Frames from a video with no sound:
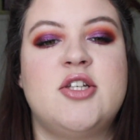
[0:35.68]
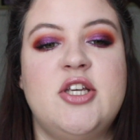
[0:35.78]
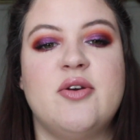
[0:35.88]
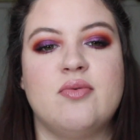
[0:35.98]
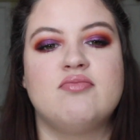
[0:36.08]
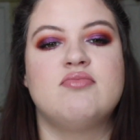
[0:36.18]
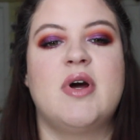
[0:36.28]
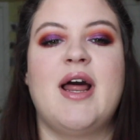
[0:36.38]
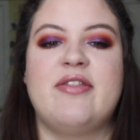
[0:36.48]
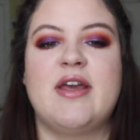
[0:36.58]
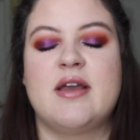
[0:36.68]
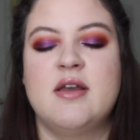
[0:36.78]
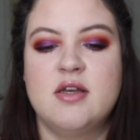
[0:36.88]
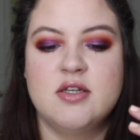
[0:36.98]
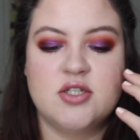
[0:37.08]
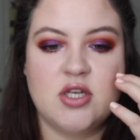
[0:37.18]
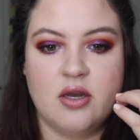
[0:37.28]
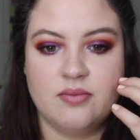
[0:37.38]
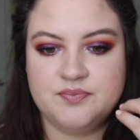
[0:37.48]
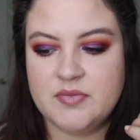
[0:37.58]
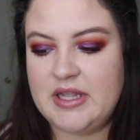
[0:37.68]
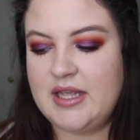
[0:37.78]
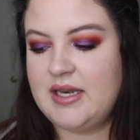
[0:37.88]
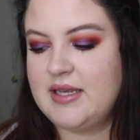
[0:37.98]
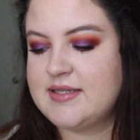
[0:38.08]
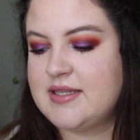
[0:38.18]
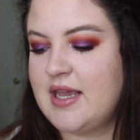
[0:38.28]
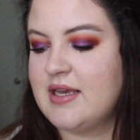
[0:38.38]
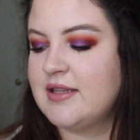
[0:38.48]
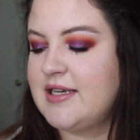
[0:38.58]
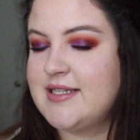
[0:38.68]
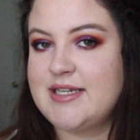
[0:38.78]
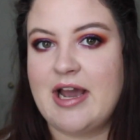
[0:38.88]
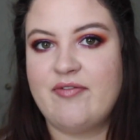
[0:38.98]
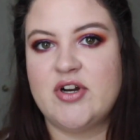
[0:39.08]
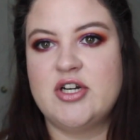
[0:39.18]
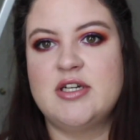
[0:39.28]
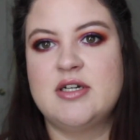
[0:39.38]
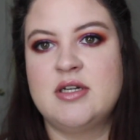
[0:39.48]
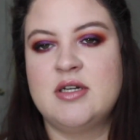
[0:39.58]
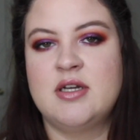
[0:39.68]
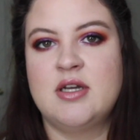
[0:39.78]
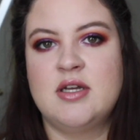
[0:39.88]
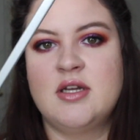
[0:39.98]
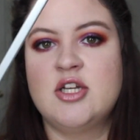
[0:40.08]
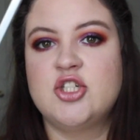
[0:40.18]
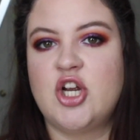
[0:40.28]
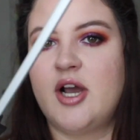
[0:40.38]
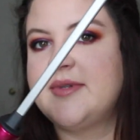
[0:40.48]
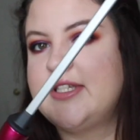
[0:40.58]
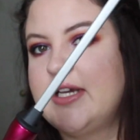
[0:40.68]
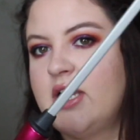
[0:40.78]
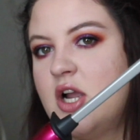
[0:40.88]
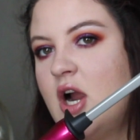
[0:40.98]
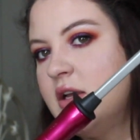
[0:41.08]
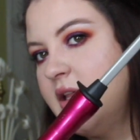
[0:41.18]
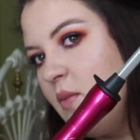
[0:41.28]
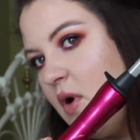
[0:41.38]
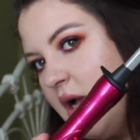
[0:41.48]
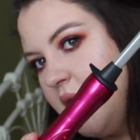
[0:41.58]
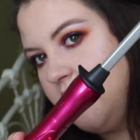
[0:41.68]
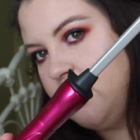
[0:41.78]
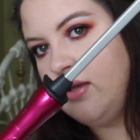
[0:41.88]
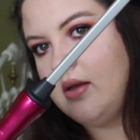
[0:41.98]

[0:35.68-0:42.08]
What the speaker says: to you what I think. So it is the STAFFORD Chopstick Curling Wand.